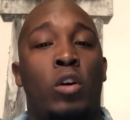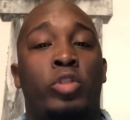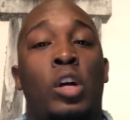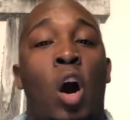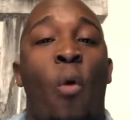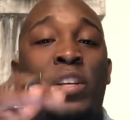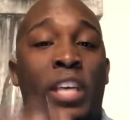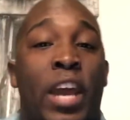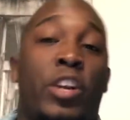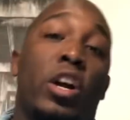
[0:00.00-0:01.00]
she always
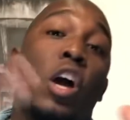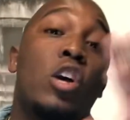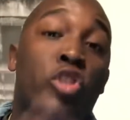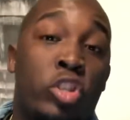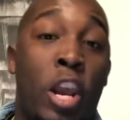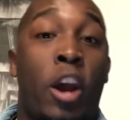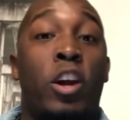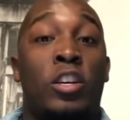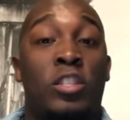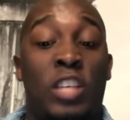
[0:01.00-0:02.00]
had to share
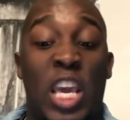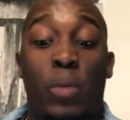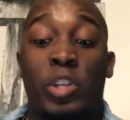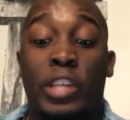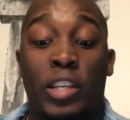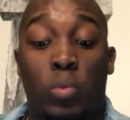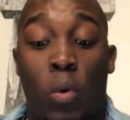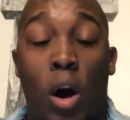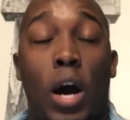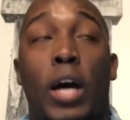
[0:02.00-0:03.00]
her scene with Jay
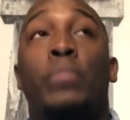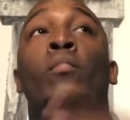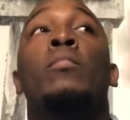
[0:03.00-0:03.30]
Twan.